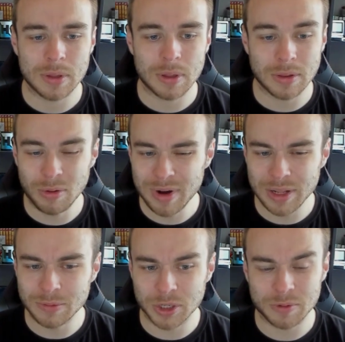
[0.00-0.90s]
Not really
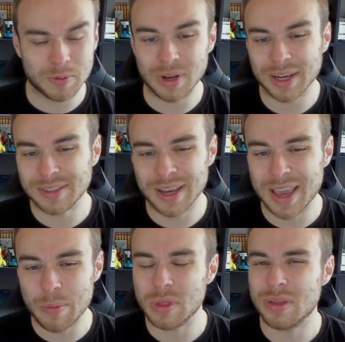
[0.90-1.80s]
too much to put. Like I say,
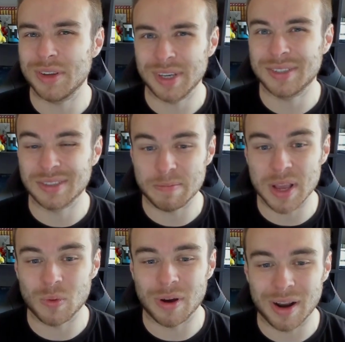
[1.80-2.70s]
game week 36 is the
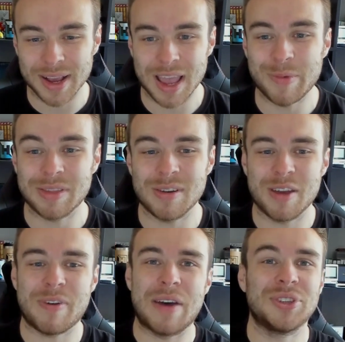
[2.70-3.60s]
big one. Like, game week
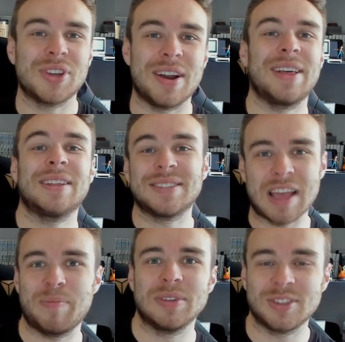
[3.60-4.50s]
35 is just kind of like the
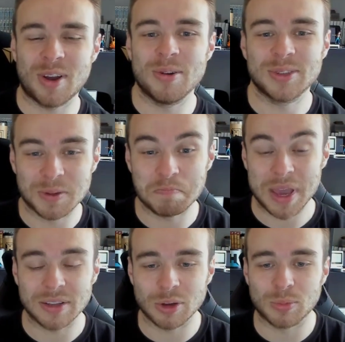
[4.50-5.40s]
stepping stone to the
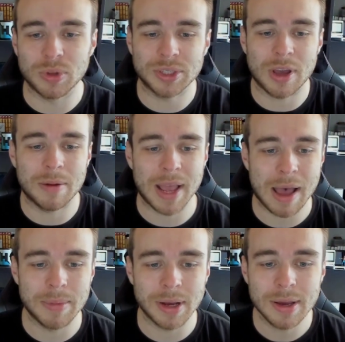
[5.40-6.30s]
big double that's going to be
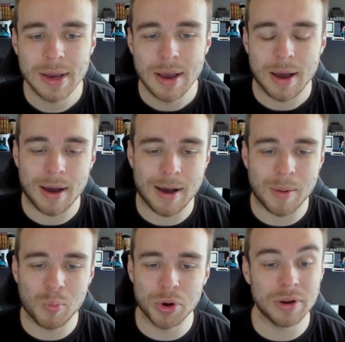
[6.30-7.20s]
happening.
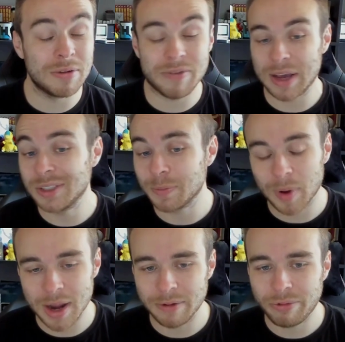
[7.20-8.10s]
Wouldn't advise you to
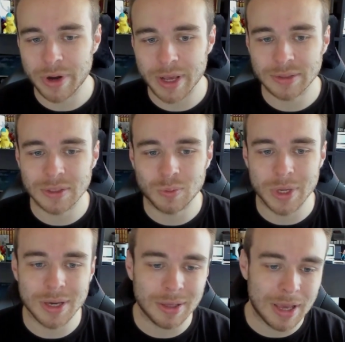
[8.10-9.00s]
play any free hits this week.